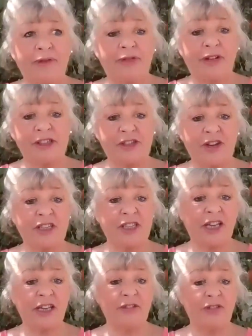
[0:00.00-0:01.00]
bit
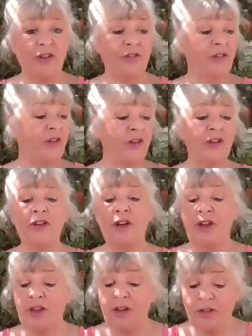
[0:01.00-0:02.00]
frustrating if
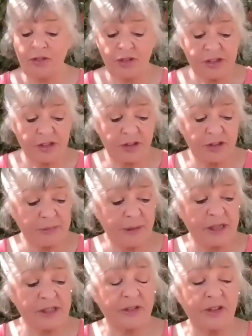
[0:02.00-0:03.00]
you just got a
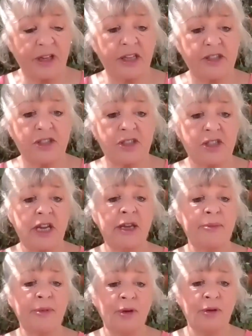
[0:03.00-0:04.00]
space on the kitchen
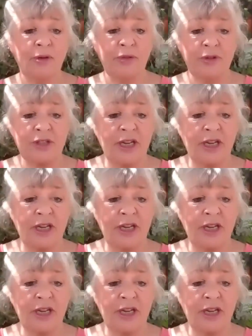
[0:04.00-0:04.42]
table or the